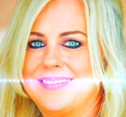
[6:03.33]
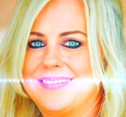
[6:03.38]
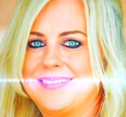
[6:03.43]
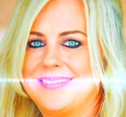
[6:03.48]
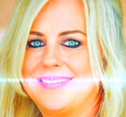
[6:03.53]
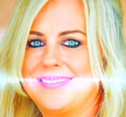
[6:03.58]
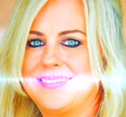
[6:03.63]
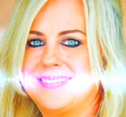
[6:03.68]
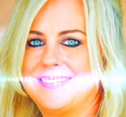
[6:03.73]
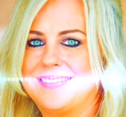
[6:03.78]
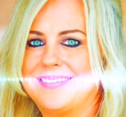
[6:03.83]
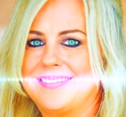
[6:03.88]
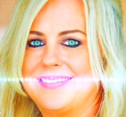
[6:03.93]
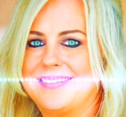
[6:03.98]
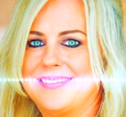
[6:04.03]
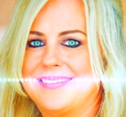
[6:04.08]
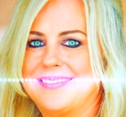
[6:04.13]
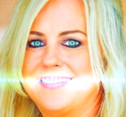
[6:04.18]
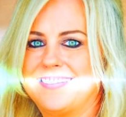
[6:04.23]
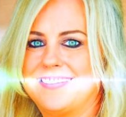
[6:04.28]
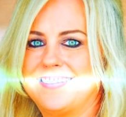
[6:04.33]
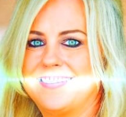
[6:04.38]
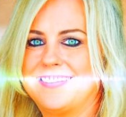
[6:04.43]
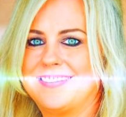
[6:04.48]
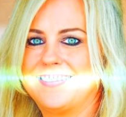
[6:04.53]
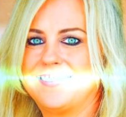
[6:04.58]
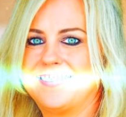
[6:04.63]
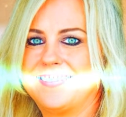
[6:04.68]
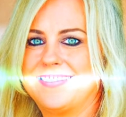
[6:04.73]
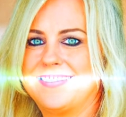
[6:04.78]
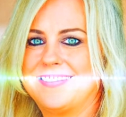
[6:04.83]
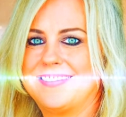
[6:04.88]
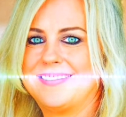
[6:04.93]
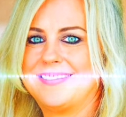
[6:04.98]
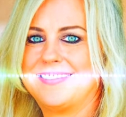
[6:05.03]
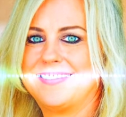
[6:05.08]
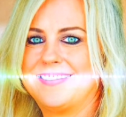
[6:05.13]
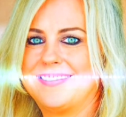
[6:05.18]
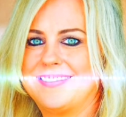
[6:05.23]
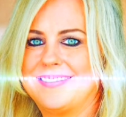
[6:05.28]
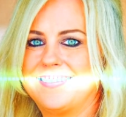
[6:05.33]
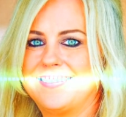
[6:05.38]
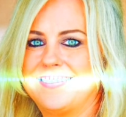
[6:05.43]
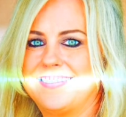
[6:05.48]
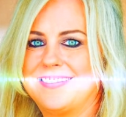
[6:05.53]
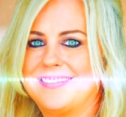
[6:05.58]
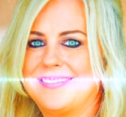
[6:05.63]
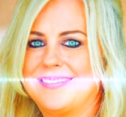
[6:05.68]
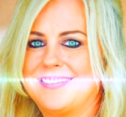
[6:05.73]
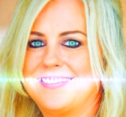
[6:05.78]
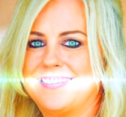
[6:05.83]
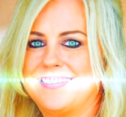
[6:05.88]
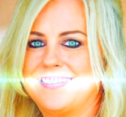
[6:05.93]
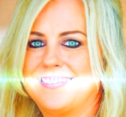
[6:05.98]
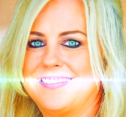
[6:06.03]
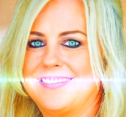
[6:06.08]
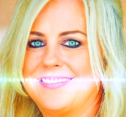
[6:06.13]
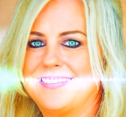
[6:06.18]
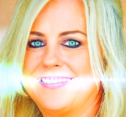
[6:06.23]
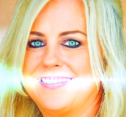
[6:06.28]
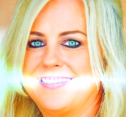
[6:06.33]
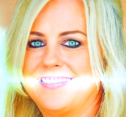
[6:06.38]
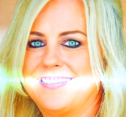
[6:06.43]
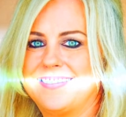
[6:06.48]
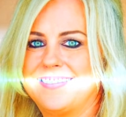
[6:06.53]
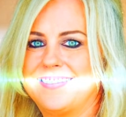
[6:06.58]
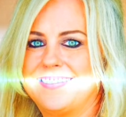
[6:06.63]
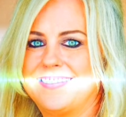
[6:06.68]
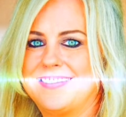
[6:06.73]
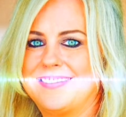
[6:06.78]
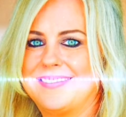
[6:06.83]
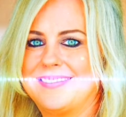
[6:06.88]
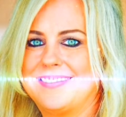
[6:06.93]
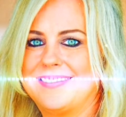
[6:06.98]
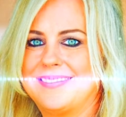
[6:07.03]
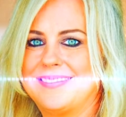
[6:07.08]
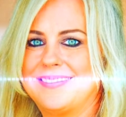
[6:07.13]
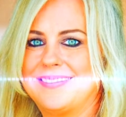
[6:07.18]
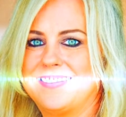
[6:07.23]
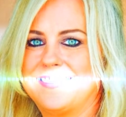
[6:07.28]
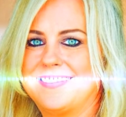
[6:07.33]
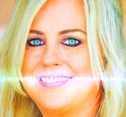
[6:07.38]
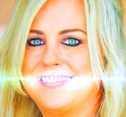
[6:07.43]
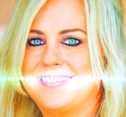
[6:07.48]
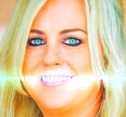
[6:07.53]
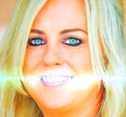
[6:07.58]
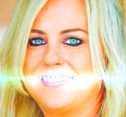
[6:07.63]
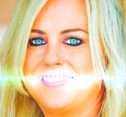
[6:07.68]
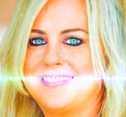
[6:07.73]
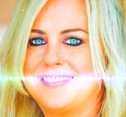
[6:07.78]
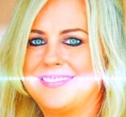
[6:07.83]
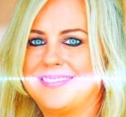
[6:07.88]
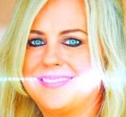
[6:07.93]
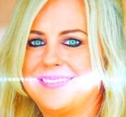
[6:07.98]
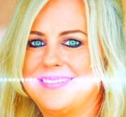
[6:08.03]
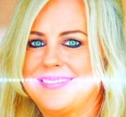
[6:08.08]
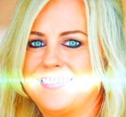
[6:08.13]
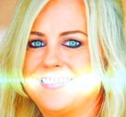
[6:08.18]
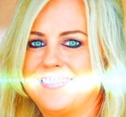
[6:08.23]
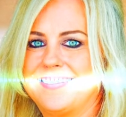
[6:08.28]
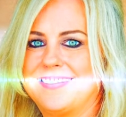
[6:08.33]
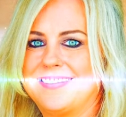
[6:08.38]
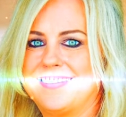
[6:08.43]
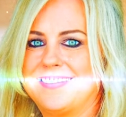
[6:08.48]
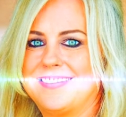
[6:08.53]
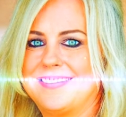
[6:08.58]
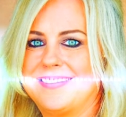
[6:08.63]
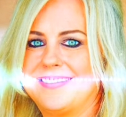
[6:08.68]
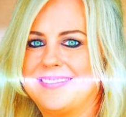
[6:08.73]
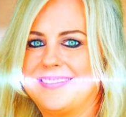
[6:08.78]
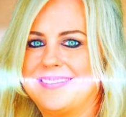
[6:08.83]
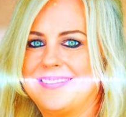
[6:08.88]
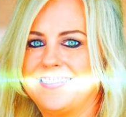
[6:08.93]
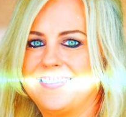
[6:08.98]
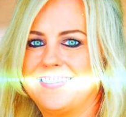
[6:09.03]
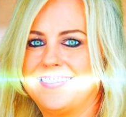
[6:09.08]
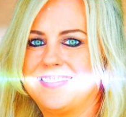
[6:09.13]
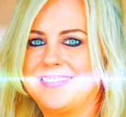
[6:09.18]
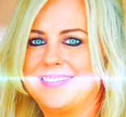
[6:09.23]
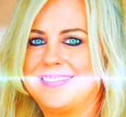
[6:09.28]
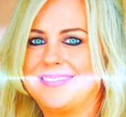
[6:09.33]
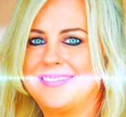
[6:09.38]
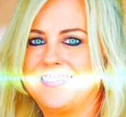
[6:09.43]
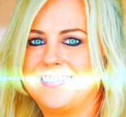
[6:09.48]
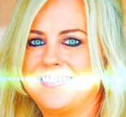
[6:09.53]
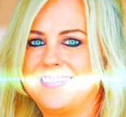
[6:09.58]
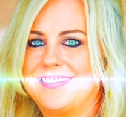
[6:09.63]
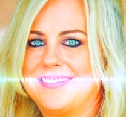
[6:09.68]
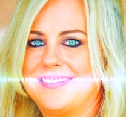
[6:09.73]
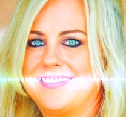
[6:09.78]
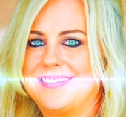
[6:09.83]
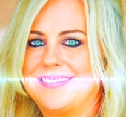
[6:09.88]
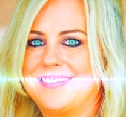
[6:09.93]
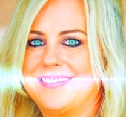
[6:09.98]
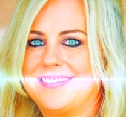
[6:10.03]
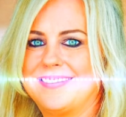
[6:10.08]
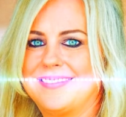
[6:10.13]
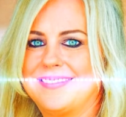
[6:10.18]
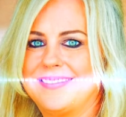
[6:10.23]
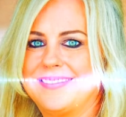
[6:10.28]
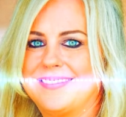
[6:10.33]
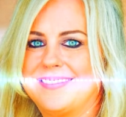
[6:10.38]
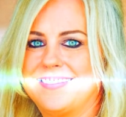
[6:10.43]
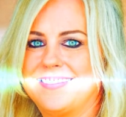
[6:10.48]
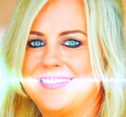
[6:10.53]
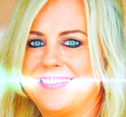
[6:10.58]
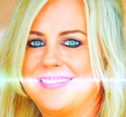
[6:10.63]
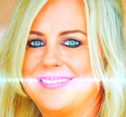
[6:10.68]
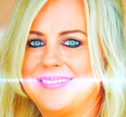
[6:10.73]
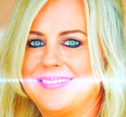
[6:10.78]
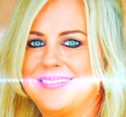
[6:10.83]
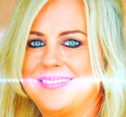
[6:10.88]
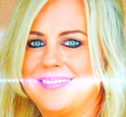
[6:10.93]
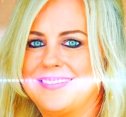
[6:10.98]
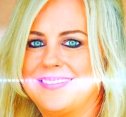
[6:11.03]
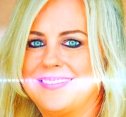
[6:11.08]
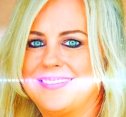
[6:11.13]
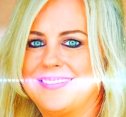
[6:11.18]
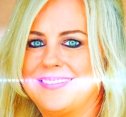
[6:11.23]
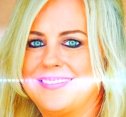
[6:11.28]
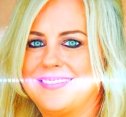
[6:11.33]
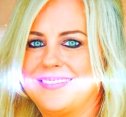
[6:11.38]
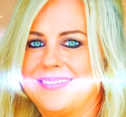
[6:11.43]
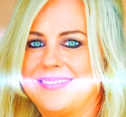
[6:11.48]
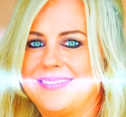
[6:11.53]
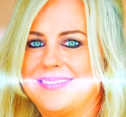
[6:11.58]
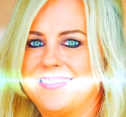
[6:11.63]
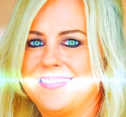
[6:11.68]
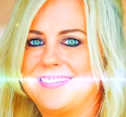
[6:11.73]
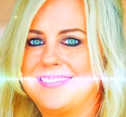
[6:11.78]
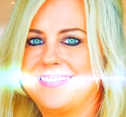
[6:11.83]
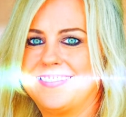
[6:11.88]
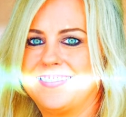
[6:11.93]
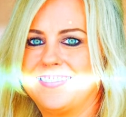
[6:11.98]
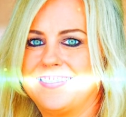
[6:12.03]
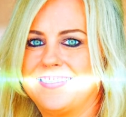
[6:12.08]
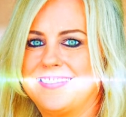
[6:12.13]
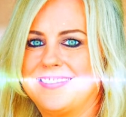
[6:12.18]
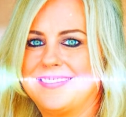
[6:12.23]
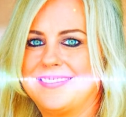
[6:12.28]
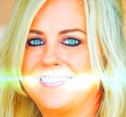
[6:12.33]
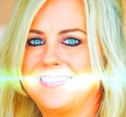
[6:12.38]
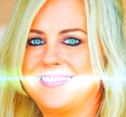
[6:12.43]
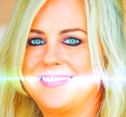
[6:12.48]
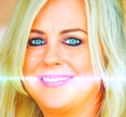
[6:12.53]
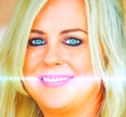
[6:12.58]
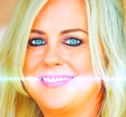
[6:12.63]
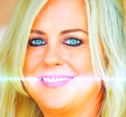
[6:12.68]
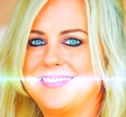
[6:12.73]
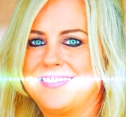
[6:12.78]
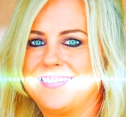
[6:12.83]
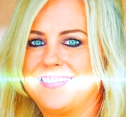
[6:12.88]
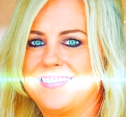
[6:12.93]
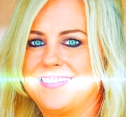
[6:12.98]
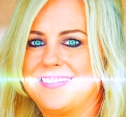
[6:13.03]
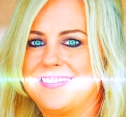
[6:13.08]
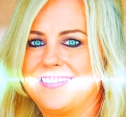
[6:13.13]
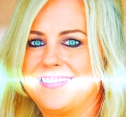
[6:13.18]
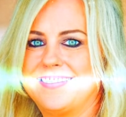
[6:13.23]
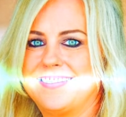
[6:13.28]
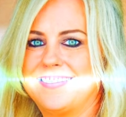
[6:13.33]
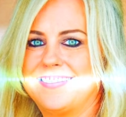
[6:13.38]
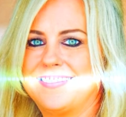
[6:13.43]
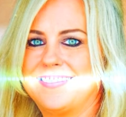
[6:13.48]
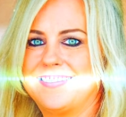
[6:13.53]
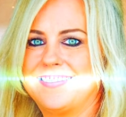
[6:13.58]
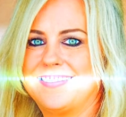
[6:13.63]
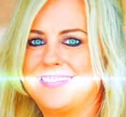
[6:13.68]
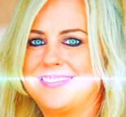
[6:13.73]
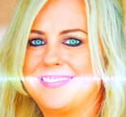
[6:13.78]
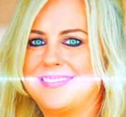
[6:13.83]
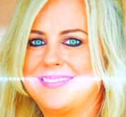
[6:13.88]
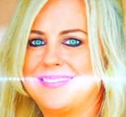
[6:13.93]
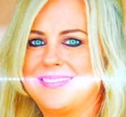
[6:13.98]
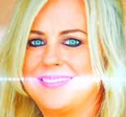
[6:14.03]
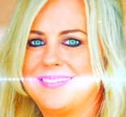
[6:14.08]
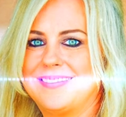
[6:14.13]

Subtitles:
okay? This is how much you will allow to come into your abundance frequency per year. And this is how much you will allow